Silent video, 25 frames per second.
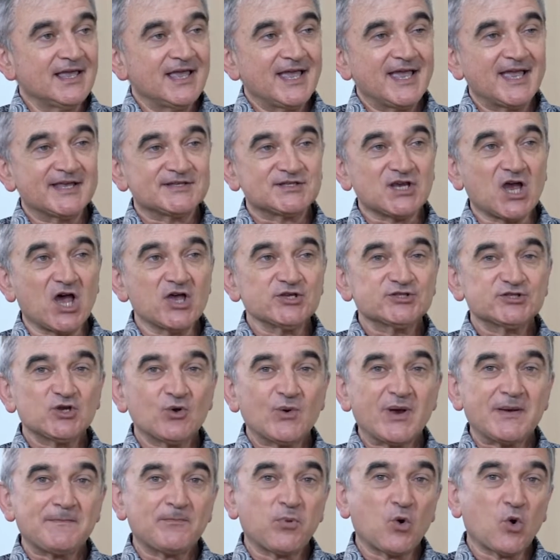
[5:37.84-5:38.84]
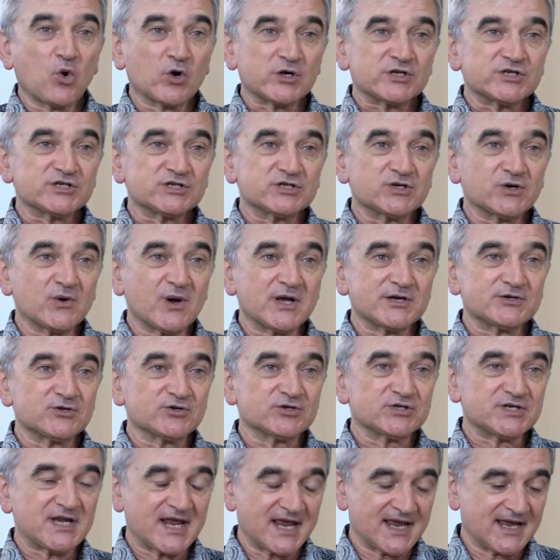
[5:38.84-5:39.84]
It's also important to
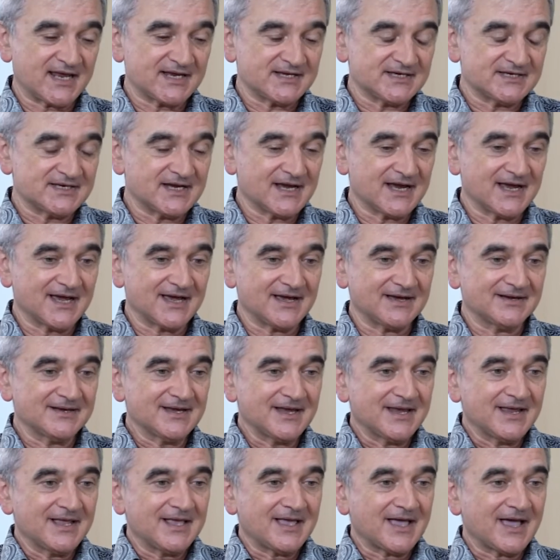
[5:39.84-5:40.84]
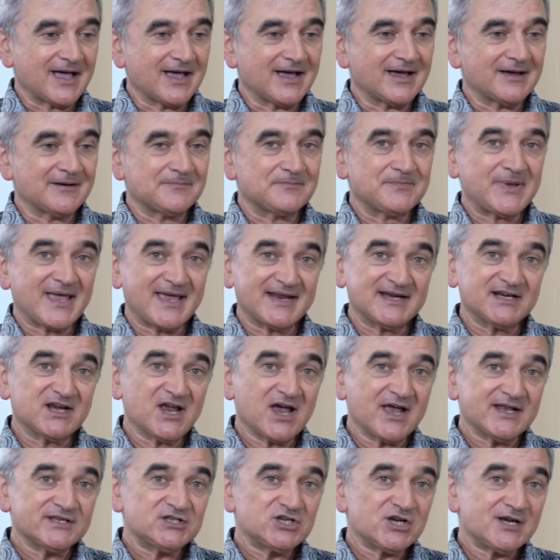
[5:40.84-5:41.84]
understand uh, uh
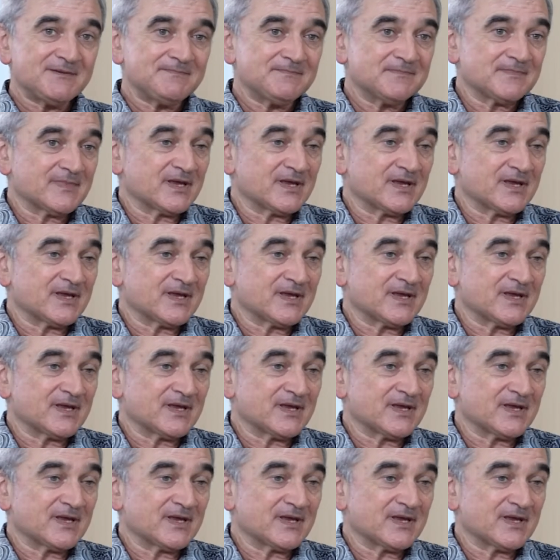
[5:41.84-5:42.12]
pedagogy.